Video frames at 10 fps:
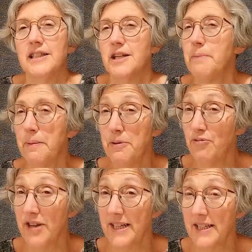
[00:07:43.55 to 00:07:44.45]
to maybe
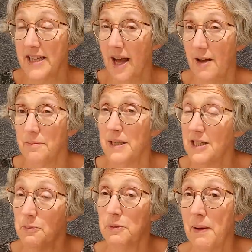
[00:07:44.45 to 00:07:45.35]
read
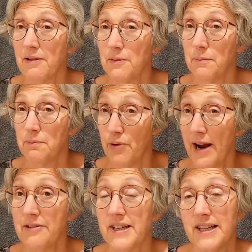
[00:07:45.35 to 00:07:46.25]
Elizabeth Barrett
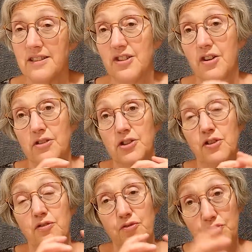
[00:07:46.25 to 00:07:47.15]
Browning's sort
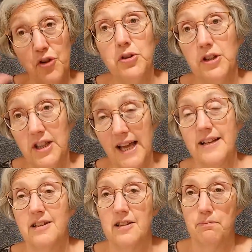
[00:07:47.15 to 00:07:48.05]
of
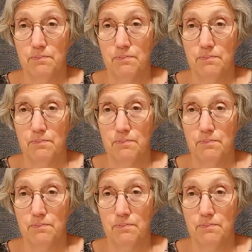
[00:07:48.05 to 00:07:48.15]
full-length,